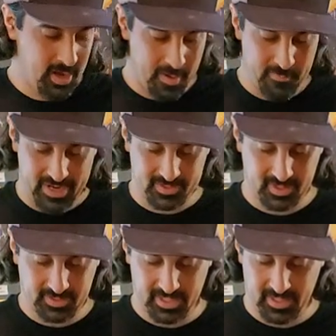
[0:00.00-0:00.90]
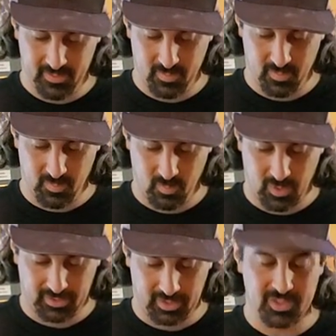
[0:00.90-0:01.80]
And basically
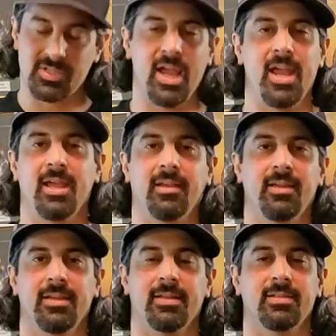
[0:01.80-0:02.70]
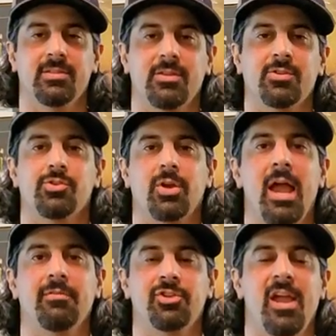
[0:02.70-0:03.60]
what they're saying is your
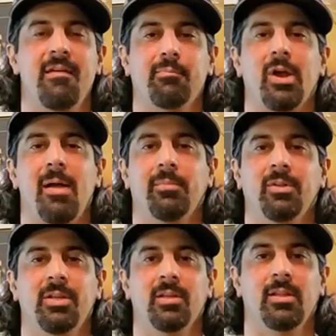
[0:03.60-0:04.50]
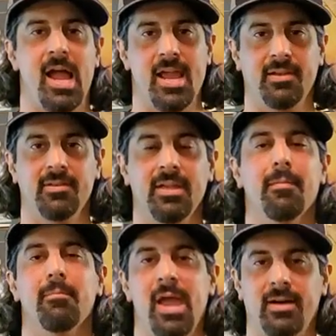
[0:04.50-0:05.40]
drive shaft properly aligned
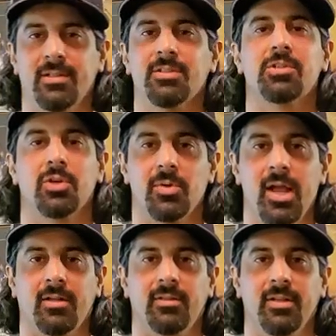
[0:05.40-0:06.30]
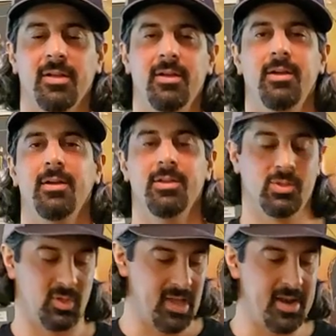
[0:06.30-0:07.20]
and balanced correctly?
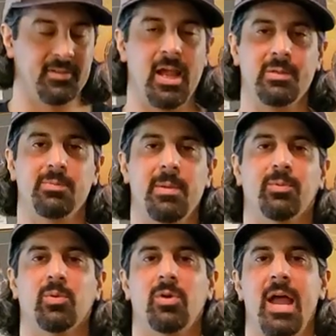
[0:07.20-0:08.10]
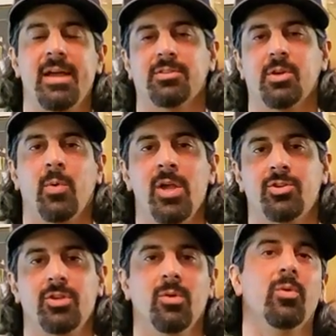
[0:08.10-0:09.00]
So a lot of times people will ask a
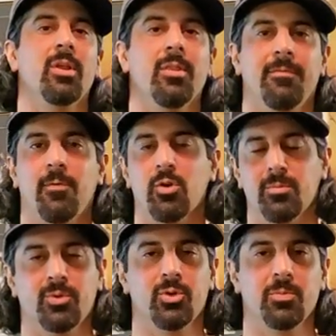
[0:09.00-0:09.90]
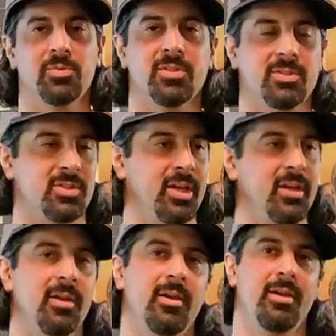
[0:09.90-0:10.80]
question in one of the forum groups and
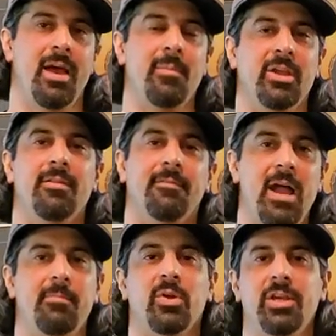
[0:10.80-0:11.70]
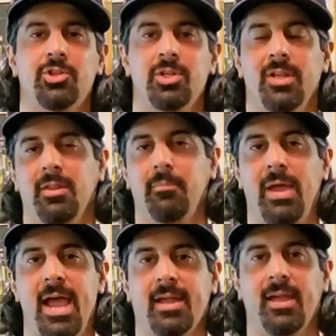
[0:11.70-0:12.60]
say, I'm getting a vibration in the
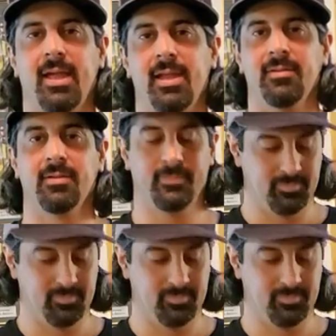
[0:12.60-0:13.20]
back end.